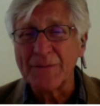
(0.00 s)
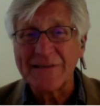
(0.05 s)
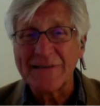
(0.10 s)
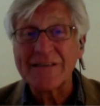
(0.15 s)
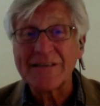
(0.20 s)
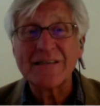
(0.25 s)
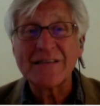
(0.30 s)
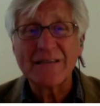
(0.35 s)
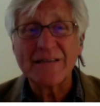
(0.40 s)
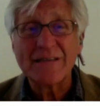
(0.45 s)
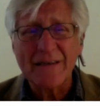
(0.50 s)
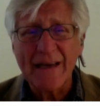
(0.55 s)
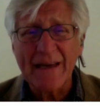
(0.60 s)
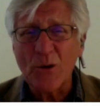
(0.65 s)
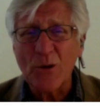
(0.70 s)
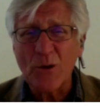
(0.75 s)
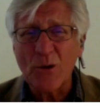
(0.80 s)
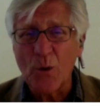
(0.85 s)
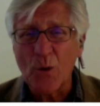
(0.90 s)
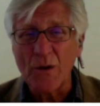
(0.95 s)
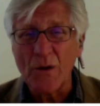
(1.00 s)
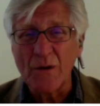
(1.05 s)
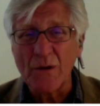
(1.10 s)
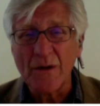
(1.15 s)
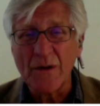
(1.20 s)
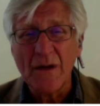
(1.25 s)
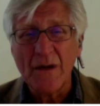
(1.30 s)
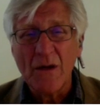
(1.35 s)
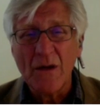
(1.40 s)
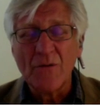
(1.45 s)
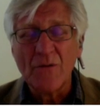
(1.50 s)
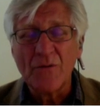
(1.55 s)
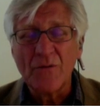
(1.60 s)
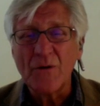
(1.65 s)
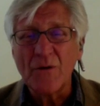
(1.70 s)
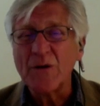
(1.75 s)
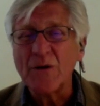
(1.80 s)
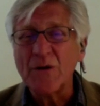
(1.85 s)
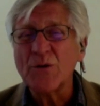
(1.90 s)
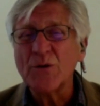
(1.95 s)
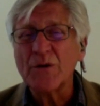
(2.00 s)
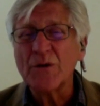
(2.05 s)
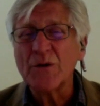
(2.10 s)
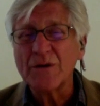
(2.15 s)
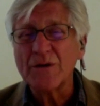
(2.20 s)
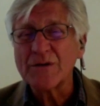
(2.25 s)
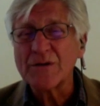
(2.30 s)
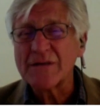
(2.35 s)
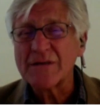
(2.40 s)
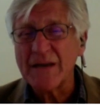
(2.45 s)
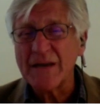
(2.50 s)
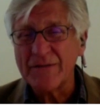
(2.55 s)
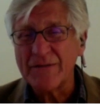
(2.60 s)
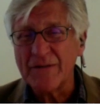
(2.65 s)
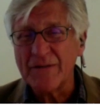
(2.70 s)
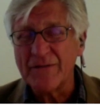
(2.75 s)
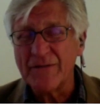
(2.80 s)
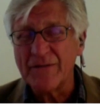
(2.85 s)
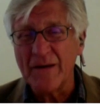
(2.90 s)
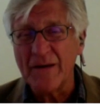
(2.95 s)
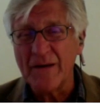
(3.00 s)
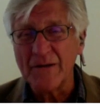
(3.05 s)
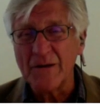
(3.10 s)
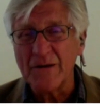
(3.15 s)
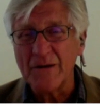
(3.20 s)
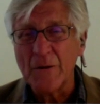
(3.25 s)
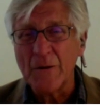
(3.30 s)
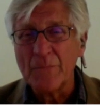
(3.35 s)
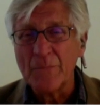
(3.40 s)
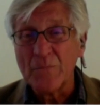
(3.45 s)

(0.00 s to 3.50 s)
It's a slick word for a nuclear safety failure.